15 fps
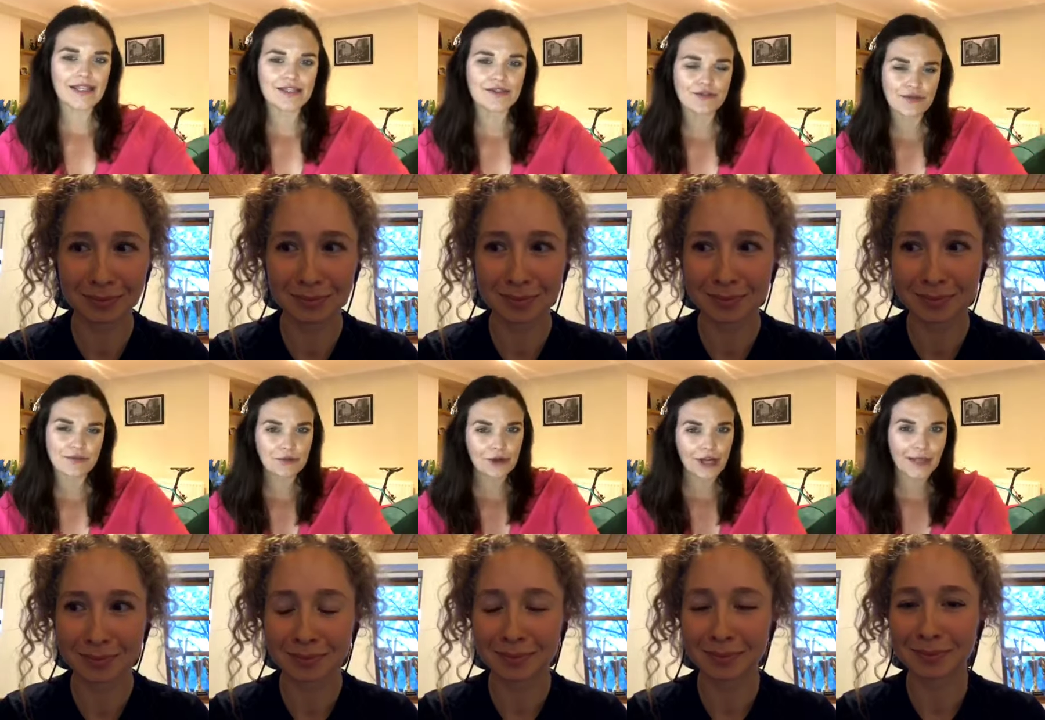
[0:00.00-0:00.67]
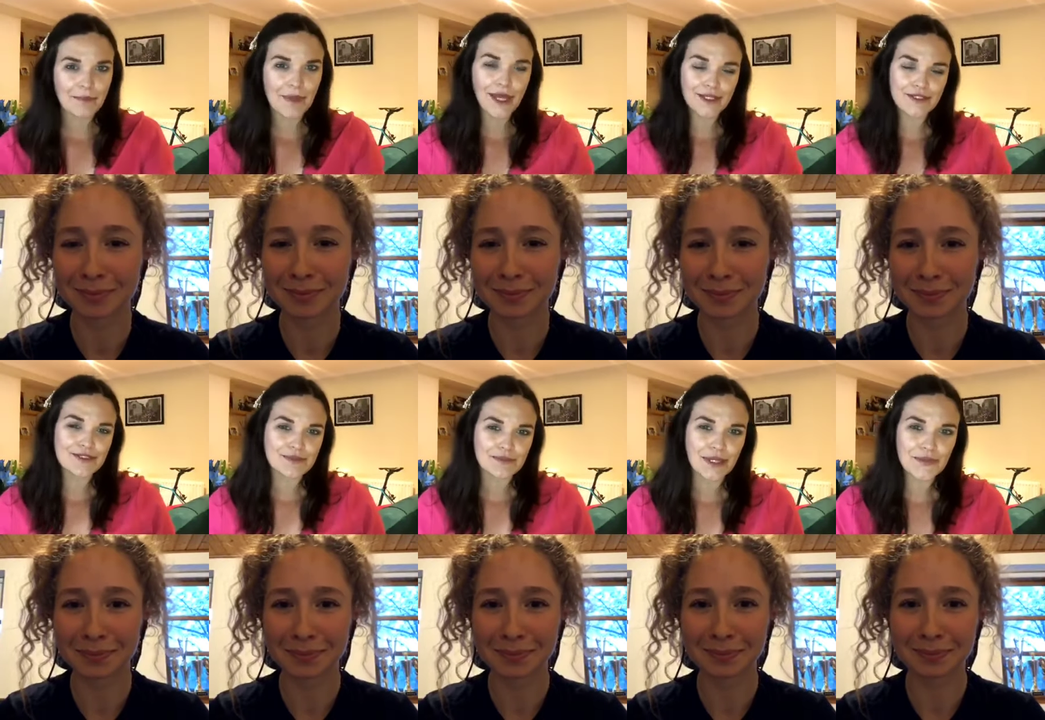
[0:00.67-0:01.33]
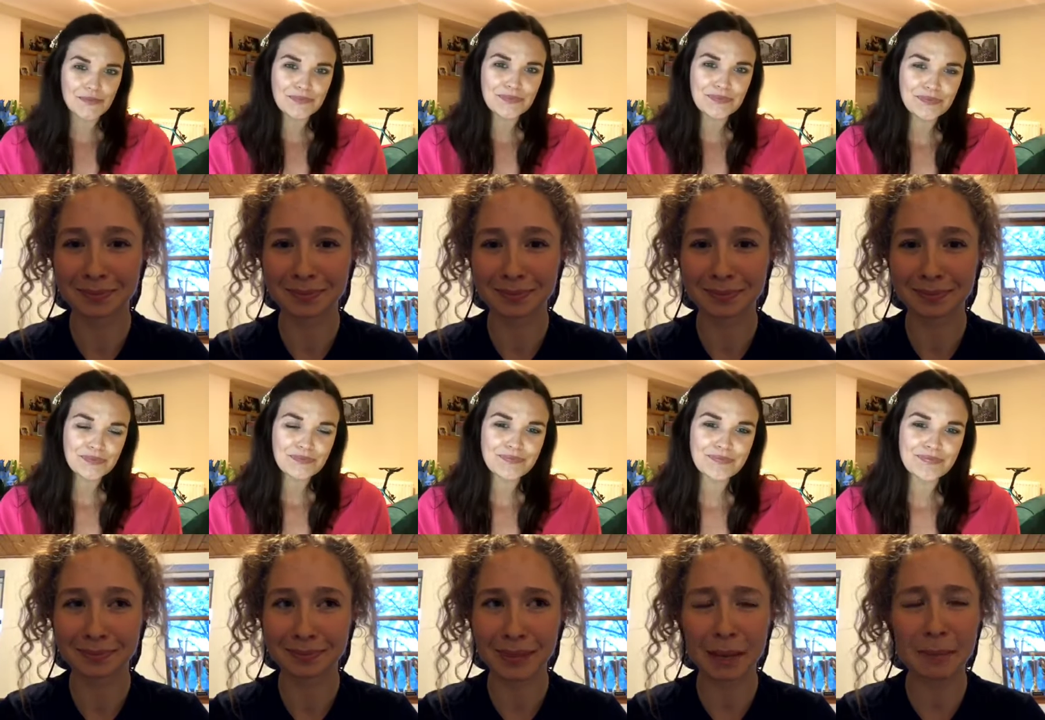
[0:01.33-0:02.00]
Speaker 1: from Graham Hind as well.
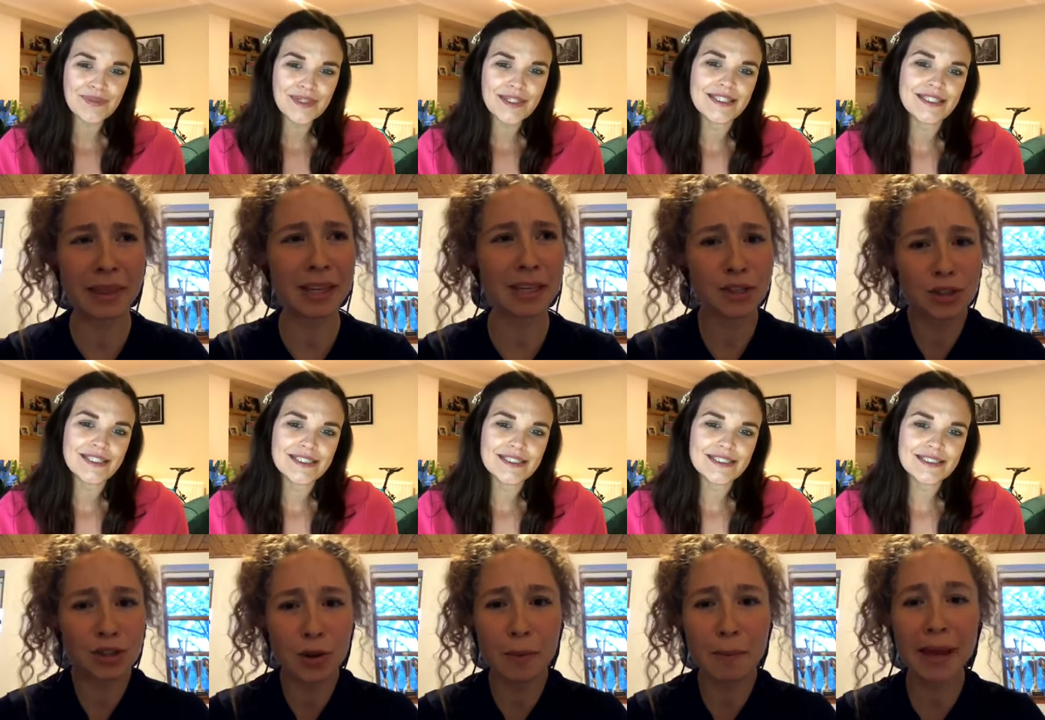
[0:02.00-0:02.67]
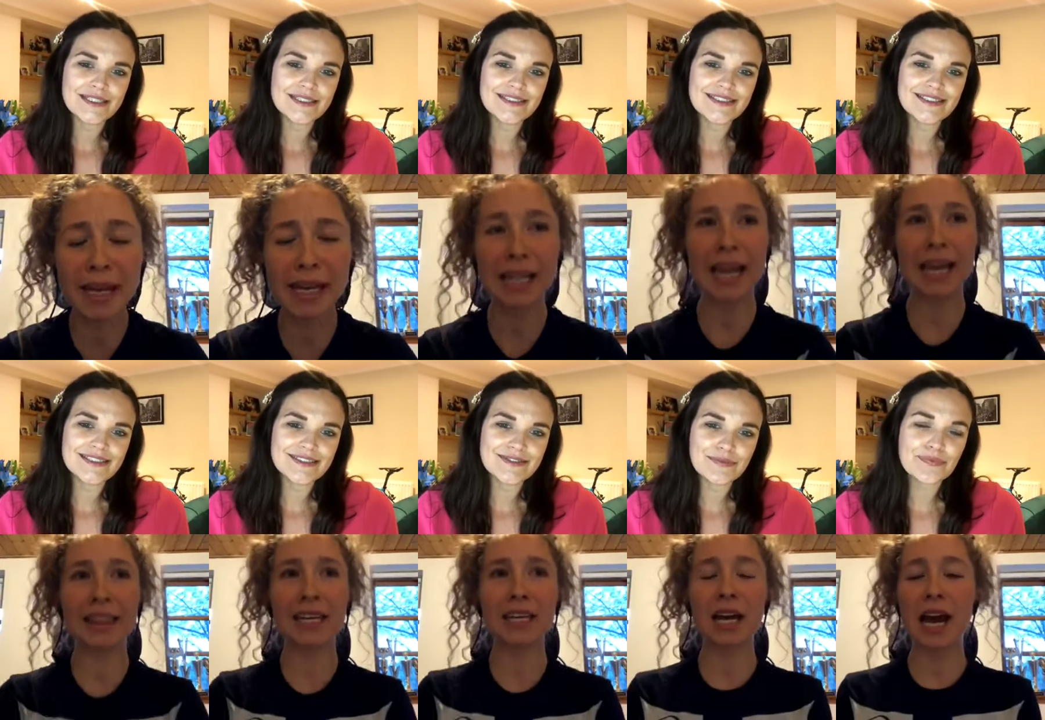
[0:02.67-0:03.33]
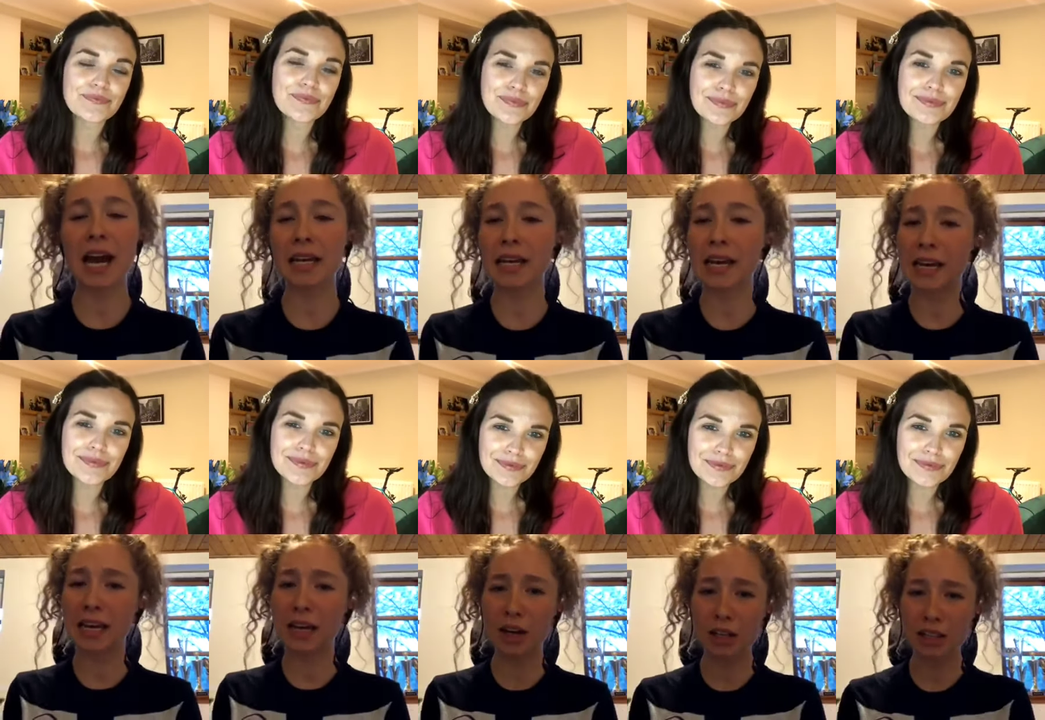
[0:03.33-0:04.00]
Speaker 2: But there's so many, like I
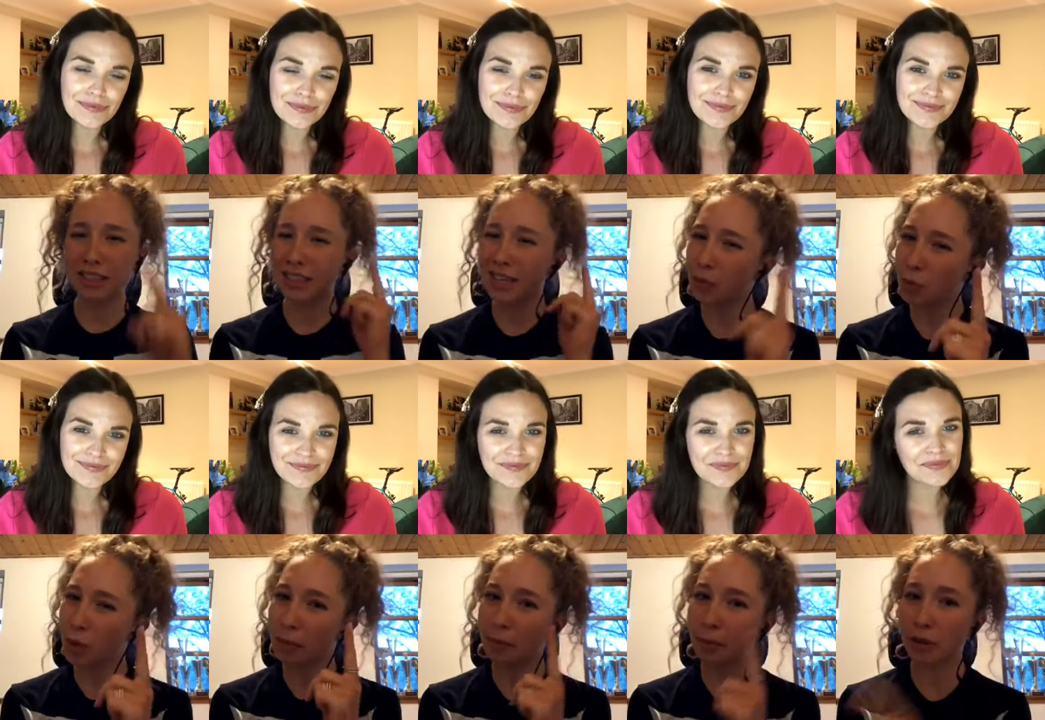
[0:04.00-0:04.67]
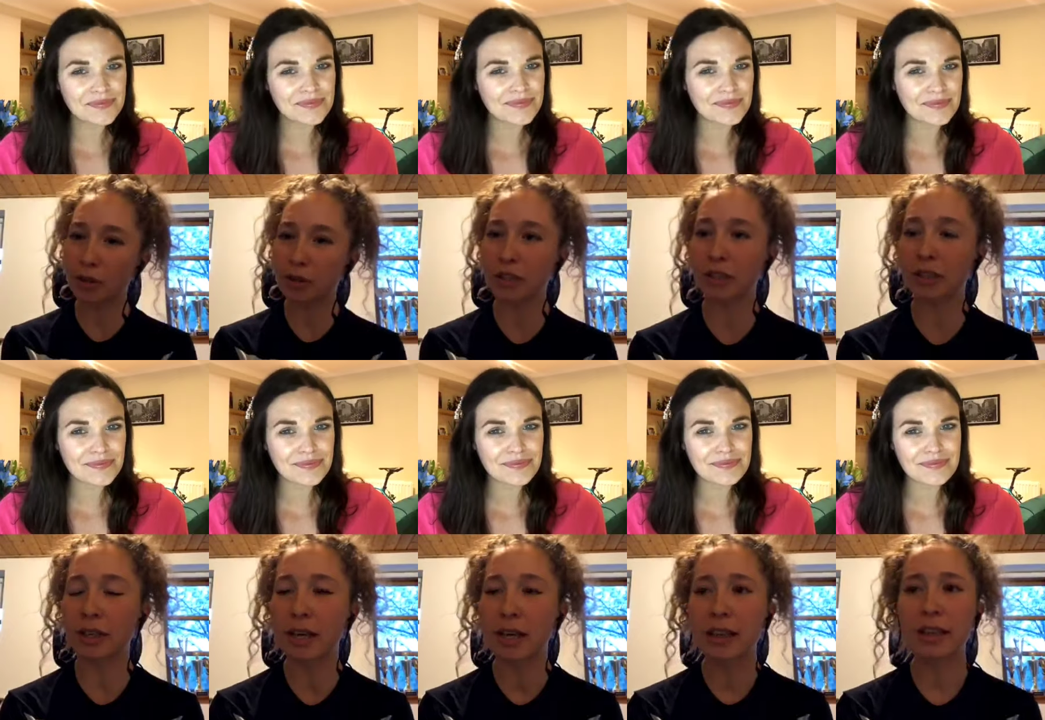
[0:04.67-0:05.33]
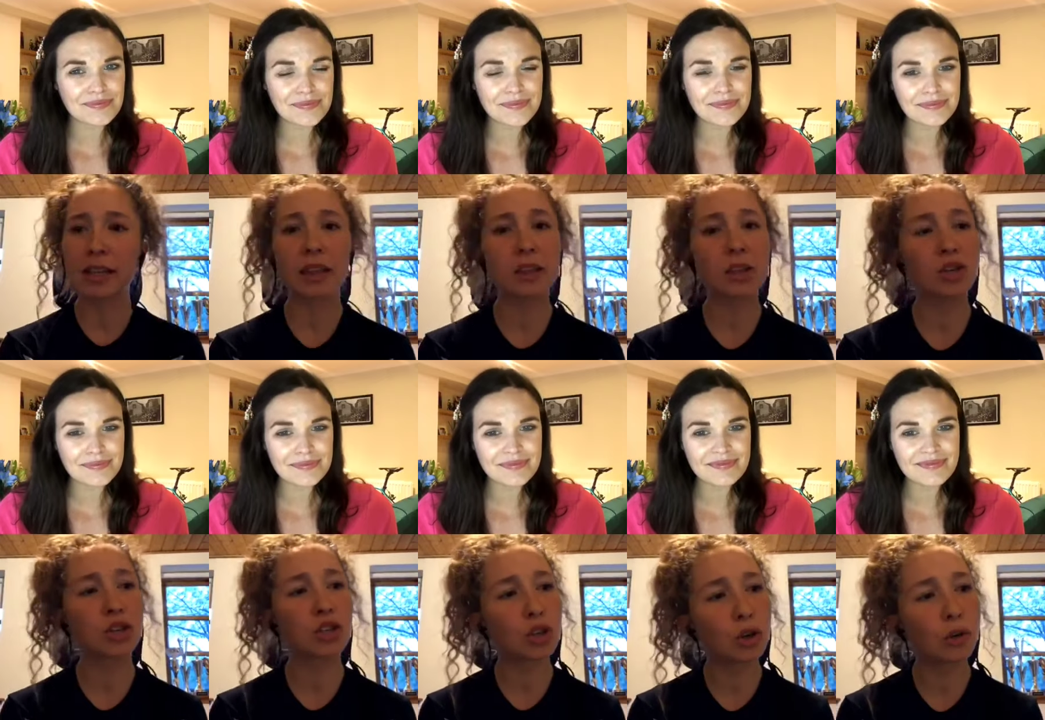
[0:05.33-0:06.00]
cannot say one person. There's
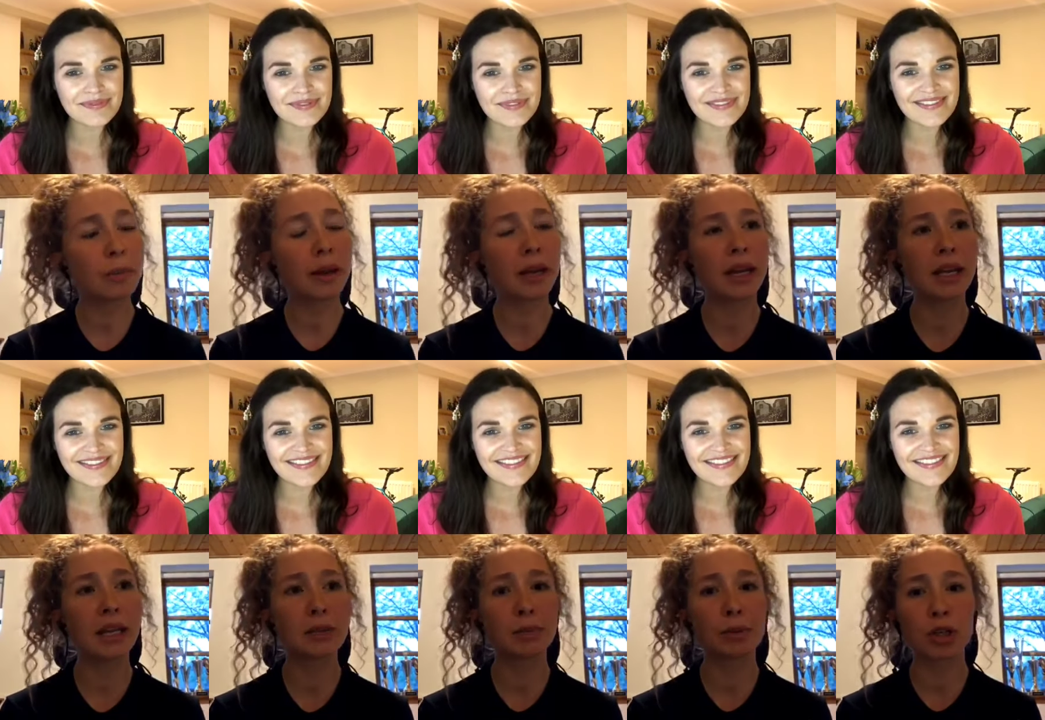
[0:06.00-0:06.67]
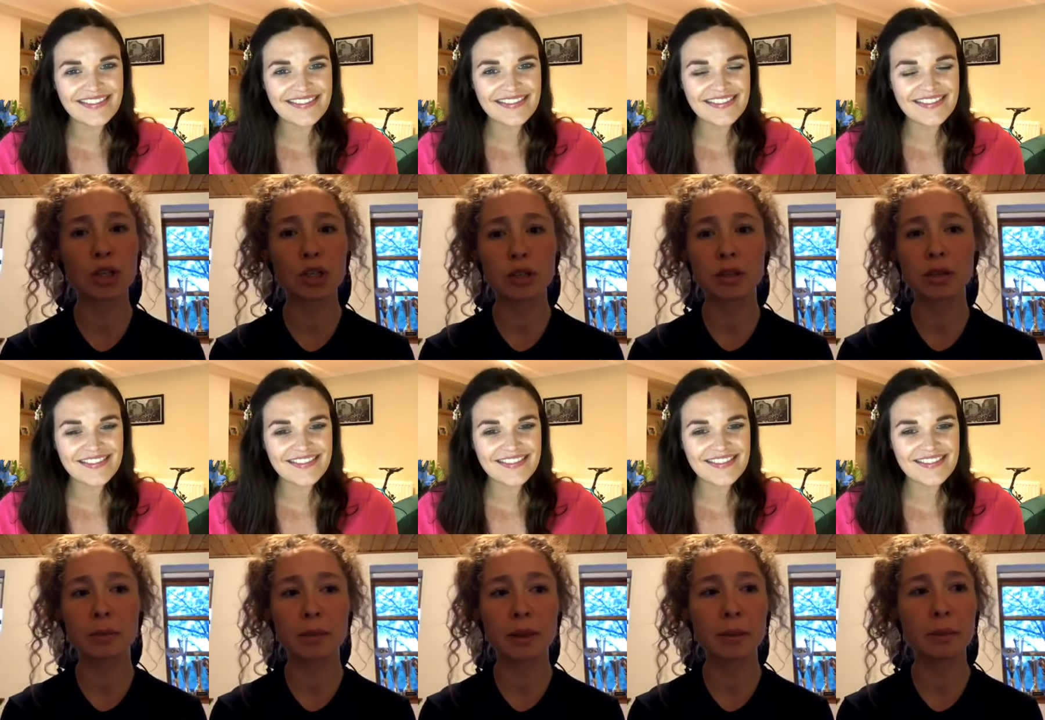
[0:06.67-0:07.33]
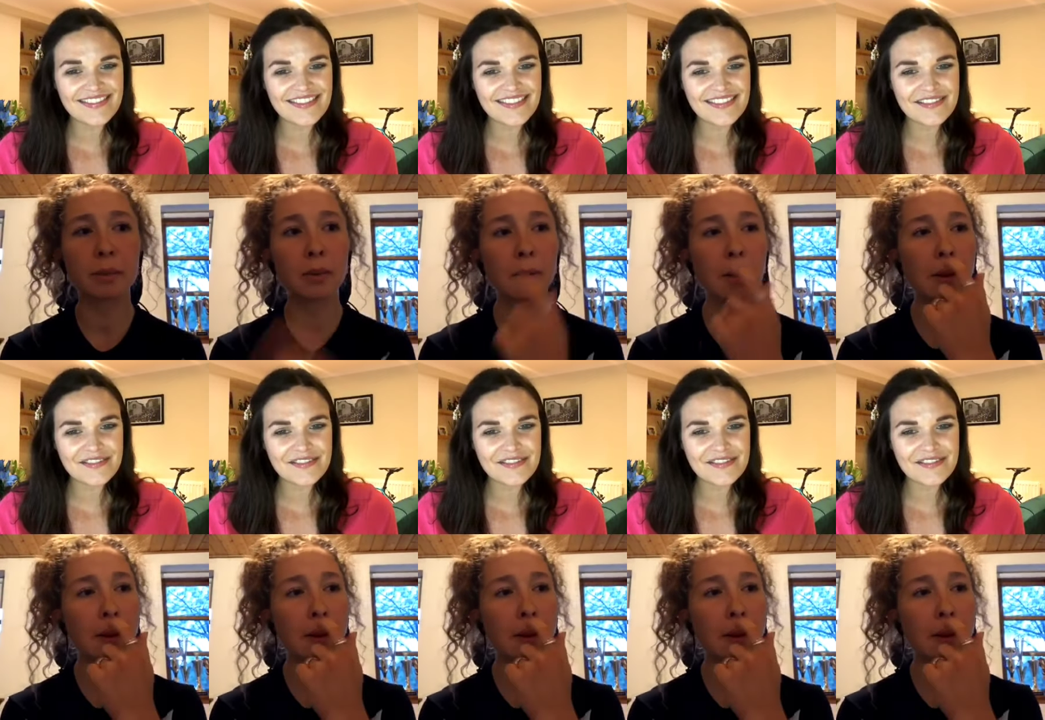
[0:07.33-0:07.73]
so many inspirational people,